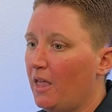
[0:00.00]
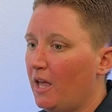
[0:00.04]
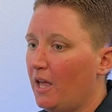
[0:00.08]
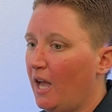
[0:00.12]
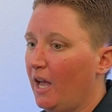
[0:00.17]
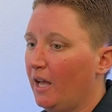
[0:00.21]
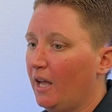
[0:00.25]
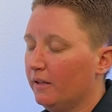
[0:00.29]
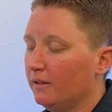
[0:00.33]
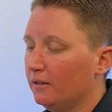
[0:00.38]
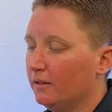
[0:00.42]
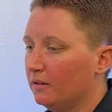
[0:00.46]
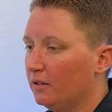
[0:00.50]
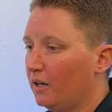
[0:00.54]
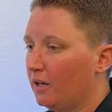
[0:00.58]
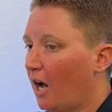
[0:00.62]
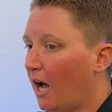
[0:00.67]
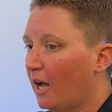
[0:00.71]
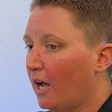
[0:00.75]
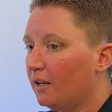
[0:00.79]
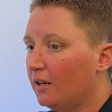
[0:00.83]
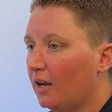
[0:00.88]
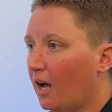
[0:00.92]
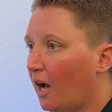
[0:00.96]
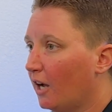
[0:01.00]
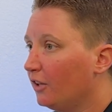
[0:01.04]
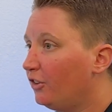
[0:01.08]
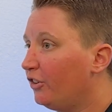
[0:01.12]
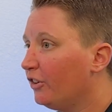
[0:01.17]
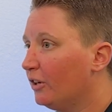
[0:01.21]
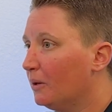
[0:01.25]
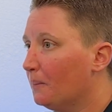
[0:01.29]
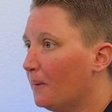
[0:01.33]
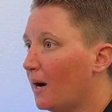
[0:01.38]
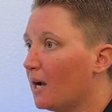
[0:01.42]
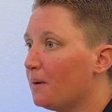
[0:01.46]
And I
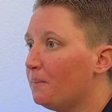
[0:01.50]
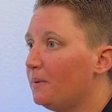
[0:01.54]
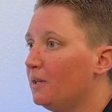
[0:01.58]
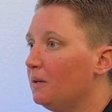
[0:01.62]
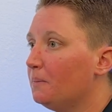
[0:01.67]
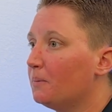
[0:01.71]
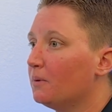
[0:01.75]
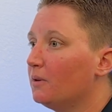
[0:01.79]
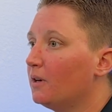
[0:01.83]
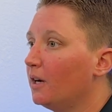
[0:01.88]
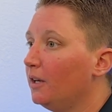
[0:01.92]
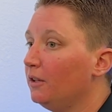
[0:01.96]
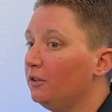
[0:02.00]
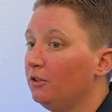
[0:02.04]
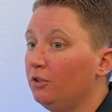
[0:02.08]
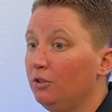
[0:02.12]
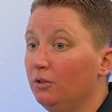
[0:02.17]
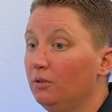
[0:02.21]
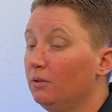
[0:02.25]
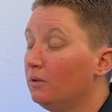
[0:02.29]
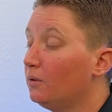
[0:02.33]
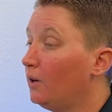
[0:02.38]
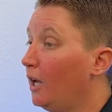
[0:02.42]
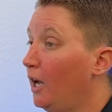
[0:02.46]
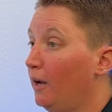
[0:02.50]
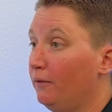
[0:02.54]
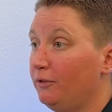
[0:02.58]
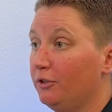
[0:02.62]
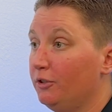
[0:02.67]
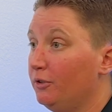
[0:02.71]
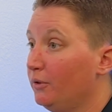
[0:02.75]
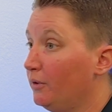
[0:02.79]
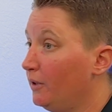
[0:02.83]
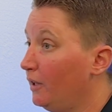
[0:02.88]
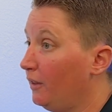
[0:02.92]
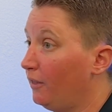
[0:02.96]
tell my people, like, you don't have to
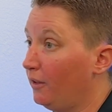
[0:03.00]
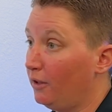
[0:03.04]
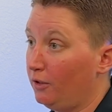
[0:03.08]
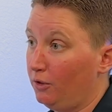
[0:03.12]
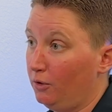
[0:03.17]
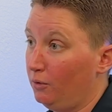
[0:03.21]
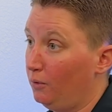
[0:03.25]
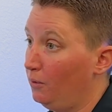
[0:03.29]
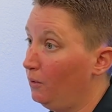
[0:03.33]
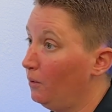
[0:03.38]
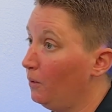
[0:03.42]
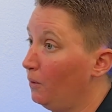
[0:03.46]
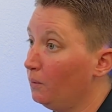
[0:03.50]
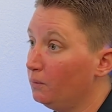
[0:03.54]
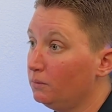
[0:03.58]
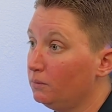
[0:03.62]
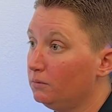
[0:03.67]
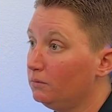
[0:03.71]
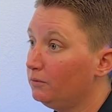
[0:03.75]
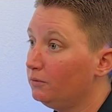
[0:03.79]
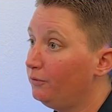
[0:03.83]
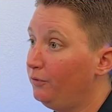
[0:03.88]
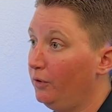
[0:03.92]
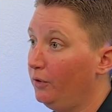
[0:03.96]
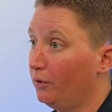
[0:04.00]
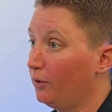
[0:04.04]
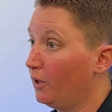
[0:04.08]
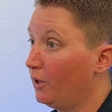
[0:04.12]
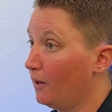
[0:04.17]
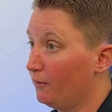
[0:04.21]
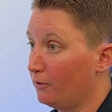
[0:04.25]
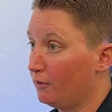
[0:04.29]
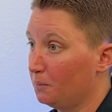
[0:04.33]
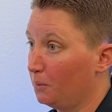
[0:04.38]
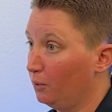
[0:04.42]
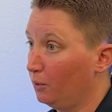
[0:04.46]
do anything you don't feel
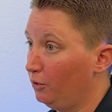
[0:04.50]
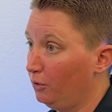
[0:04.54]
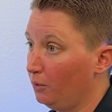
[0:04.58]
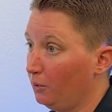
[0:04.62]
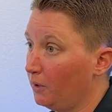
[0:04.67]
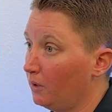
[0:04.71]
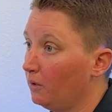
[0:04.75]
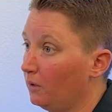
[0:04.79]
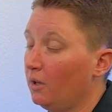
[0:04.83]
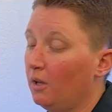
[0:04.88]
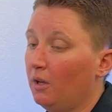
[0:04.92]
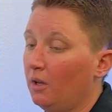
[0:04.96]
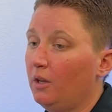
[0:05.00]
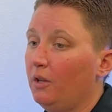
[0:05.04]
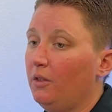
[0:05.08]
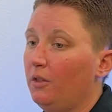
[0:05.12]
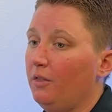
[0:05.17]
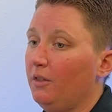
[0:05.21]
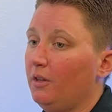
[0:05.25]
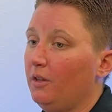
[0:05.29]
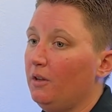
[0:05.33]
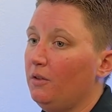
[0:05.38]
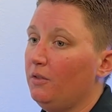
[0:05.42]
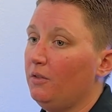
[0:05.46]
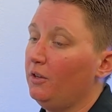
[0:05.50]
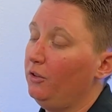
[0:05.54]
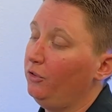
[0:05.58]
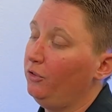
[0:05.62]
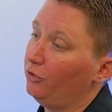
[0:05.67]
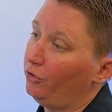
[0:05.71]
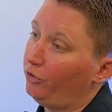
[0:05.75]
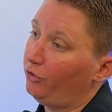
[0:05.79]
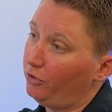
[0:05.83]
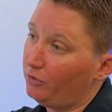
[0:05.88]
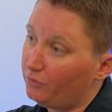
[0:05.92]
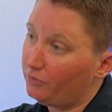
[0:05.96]
comfortable doing. These
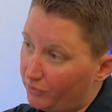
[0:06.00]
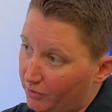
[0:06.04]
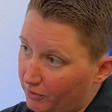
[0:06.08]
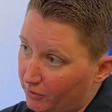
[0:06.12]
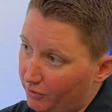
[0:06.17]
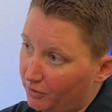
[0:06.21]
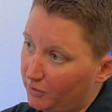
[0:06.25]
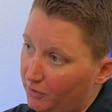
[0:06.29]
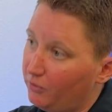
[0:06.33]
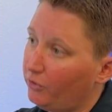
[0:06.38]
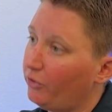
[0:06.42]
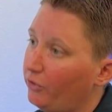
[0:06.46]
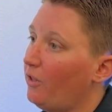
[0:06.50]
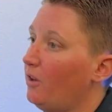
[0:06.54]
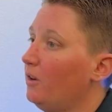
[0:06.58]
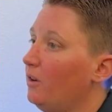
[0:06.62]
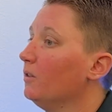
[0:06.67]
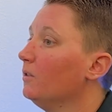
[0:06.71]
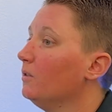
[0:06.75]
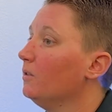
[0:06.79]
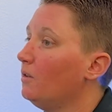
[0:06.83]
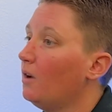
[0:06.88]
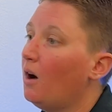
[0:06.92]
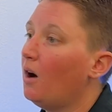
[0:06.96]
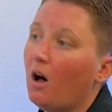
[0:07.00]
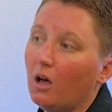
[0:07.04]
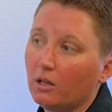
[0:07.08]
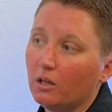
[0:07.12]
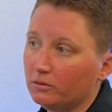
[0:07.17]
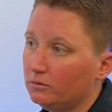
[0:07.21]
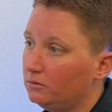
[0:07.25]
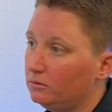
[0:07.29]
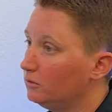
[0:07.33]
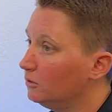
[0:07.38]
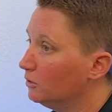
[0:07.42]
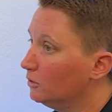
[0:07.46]
are civilians. They are not
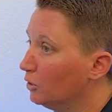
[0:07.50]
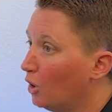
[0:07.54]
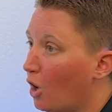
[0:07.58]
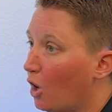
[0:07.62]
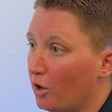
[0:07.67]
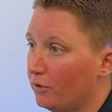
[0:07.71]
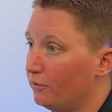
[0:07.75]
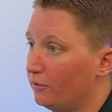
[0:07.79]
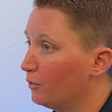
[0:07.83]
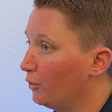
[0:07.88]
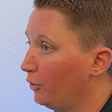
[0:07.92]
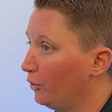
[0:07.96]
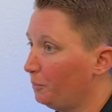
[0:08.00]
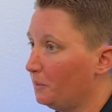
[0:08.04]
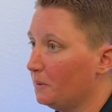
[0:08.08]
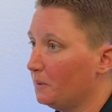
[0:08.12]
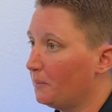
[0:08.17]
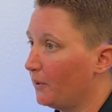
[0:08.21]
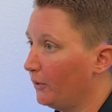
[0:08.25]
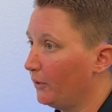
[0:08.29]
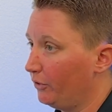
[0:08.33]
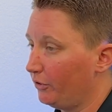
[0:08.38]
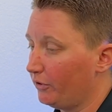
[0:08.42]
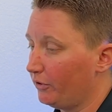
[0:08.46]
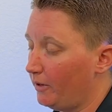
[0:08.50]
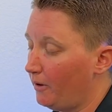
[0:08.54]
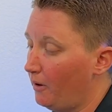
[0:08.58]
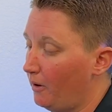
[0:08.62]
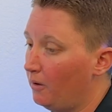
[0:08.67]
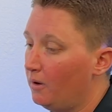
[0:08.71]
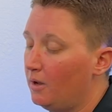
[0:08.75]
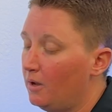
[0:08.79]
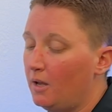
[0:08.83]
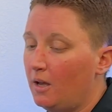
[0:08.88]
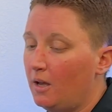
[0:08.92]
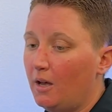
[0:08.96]
law enforcement
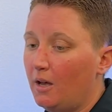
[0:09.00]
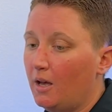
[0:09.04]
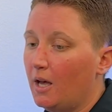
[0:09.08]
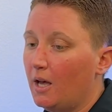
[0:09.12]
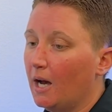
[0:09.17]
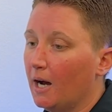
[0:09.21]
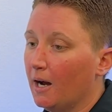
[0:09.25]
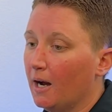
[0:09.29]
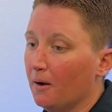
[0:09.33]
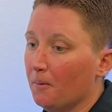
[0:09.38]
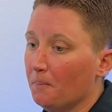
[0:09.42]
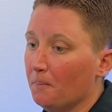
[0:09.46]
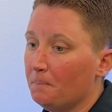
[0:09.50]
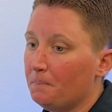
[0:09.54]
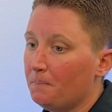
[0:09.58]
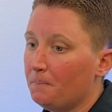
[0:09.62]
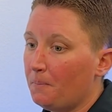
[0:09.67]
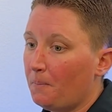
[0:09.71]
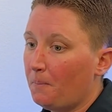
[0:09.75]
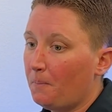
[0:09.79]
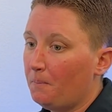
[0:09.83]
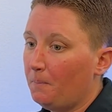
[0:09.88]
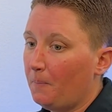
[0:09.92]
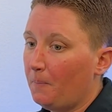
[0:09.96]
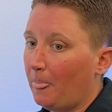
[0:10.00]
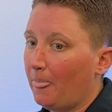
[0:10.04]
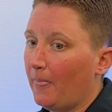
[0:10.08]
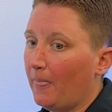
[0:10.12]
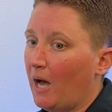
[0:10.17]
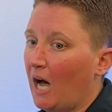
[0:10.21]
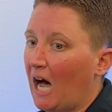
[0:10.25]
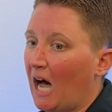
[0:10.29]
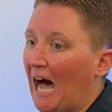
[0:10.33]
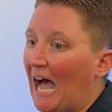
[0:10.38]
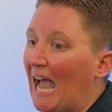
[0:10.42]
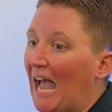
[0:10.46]
personnel.
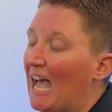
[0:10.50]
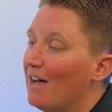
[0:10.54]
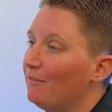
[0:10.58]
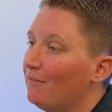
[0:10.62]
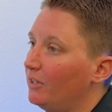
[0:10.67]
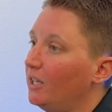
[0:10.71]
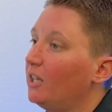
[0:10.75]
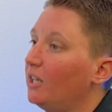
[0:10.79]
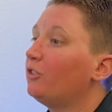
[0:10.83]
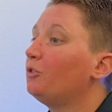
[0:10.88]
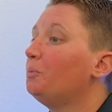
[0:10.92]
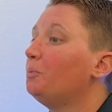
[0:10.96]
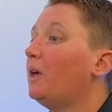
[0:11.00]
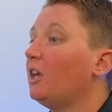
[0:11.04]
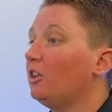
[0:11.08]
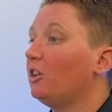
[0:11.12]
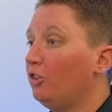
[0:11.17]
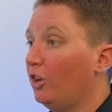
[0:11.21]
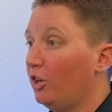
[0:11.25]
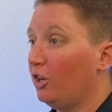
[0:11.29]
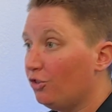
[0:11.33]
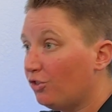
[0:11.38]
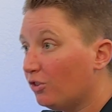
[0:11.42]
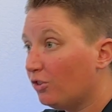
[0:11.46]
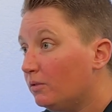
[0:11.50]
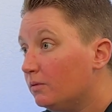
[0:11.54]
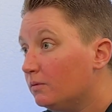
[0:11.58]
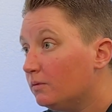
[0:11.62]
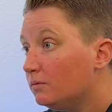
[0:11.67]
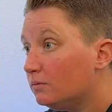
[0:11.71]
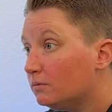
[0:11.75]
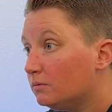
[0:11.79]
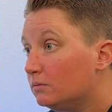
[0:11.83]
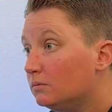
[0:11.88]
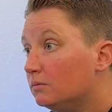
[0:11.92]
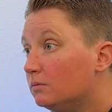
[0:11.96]
I have an
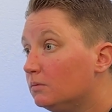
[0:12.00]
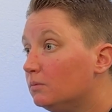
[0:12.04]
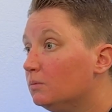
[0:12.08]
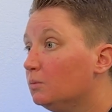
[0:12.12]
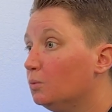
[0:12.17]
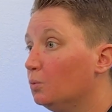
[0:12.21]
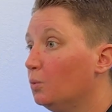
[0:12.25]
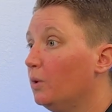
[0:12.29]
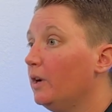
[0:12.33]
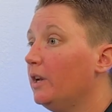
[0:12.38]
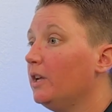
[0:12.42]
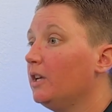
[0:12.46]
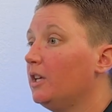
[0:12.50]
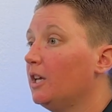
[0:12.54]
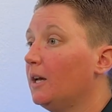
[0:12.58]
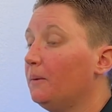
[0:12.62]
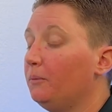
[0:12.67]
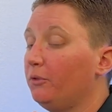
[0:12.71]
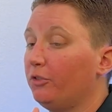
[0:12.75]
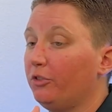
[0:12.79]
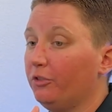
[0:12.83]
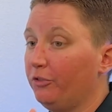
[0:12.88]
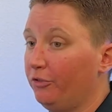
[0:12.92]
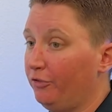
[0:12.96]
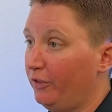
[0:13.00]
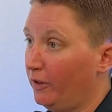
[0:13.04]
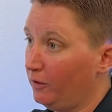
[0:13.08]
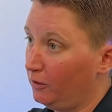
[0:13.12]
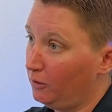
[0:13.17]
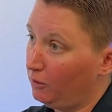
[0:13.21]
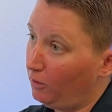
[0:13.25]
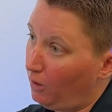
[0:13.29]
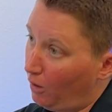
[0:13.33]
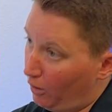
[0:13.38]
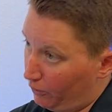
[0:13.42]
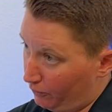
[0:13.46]
expectation when it comes to
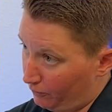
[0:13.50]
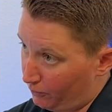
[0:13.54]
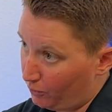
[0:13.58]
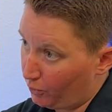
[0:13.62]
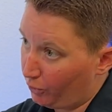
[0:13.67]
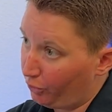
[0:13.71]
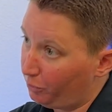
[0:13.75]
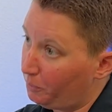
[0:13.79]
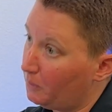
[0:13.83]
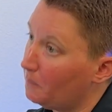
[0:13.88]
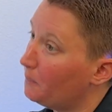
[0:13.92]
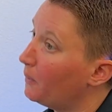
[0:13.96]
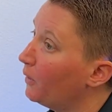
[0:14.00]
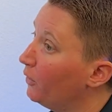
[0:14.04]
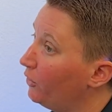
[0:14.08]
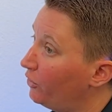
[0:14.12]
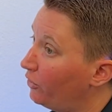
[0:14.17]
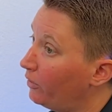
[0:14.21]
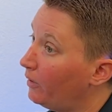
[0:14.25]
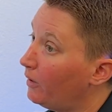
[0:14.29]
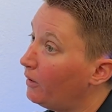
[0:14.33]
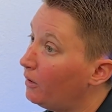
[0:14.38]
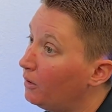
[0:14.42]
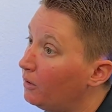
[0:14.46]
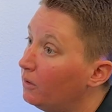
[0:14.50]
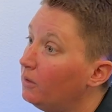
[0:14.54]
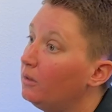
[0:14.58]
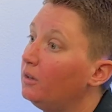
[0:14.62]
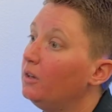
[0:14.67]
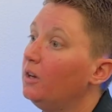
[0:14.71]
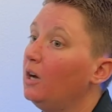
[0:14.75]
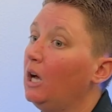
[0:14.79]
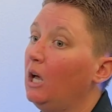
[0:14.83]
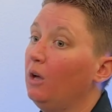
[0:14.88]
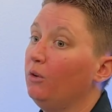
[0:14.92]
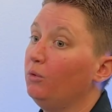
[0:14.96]
fellow law enforcement personnel
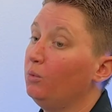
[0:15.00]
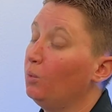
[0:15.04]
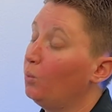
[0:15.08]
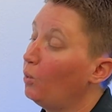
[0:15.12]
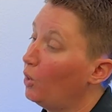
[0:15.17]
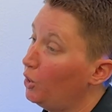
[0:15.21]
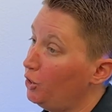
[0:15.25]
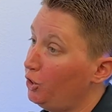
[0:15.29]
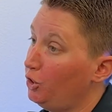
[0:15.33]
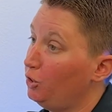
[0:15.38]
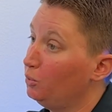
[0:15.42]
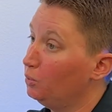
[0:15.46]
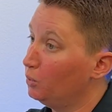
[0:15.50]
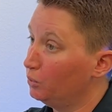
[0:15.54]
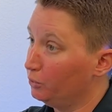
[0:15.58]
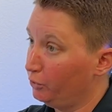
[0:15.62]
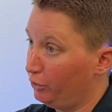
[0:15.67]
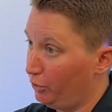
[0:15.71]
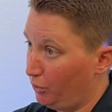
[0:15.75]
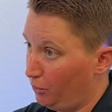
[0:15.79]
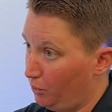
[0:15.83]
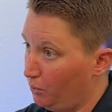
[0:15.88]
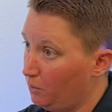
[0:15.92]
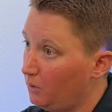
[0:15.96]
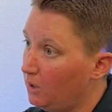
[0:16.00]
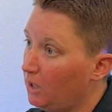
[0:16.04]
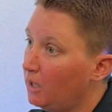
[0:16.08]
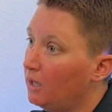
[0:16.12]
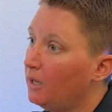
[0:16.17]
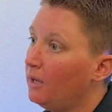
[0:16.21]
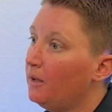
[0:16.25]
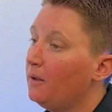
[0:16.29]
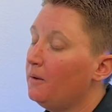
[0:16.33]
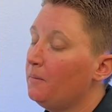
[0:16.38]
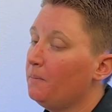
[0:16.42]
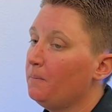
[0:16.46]
of what you will do.
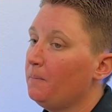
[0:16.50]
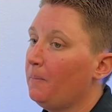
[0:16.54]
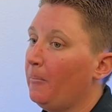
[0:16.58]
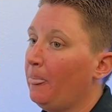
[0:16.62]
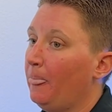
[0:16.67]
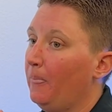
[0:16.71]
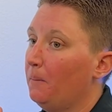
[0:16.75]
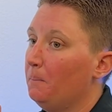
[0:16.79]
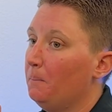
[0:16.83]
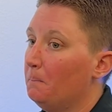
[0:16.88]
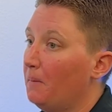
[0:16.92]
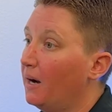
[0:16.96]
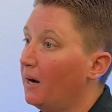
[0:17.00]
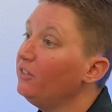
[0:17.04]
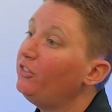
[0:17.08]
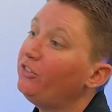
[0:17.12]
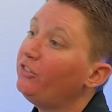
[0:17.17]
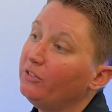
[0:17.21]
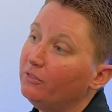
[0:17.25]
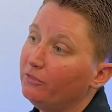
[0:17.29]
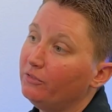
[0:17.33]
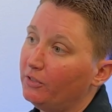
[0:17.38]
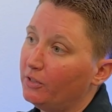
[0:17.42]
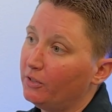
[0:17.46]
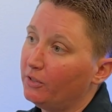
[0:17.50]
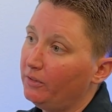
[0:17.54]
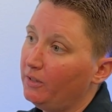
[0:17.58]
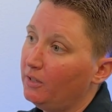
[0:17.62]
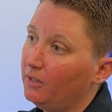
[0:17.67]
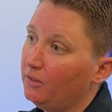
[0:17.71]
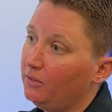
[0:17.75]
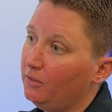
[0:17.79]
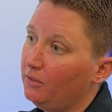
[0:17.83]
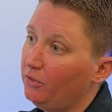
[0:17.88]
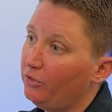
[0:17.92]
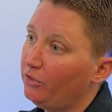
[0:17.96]
My
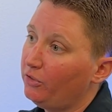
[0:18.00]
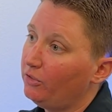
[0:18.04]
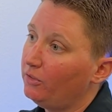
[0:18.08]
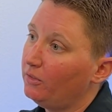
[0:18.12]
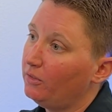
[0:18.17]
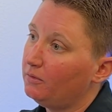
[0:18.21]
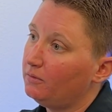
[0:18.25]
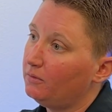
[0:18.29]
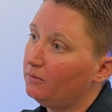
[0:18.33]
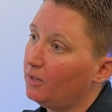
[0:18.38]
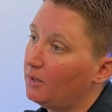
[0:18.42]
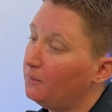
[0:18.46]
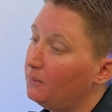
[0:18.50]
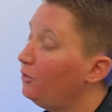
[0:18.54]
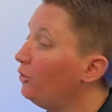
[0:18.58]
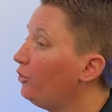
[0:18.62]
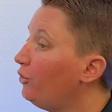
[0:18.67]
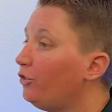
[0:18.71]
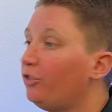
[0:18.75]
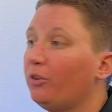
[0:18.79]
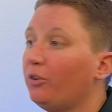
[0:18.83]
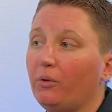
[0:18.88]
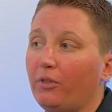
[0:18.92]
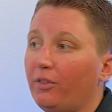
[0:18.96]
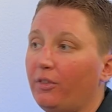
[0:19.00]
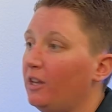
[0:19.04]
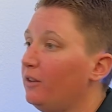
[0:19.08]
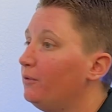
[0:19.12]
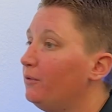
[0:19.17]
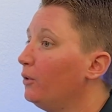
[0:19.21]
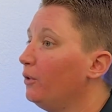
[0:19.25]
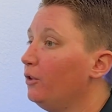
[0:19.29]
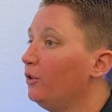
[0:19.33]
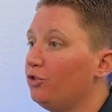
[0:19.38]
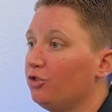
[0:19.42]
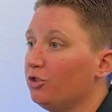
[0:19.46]
civilians, I'm just so
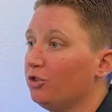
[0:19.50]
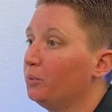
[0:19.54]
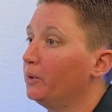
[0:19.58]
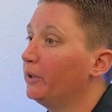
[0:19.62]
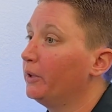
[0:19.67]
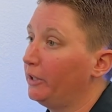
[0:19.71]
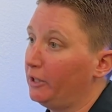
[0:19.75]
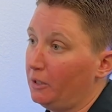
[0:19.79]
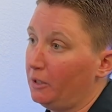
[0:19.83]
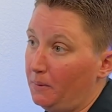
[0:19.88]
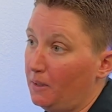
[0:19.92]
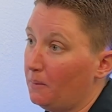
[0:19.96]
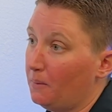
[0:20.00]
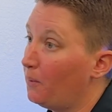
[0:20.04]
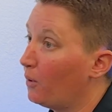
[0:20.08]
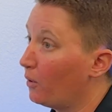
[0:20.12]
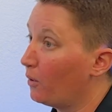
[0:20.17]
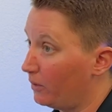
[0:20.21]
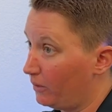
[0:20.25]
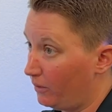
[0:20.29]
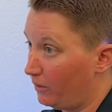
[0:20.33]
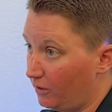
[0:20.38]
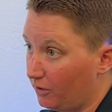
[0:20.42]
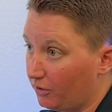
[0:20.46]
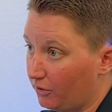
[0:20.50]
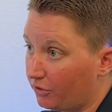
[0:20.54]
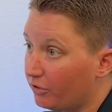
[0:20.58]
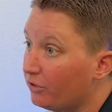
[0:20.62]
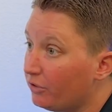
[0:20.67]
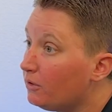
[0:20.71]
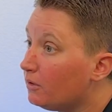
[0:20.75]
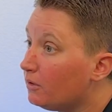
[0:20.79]
thankful that you're willing to be a part of this.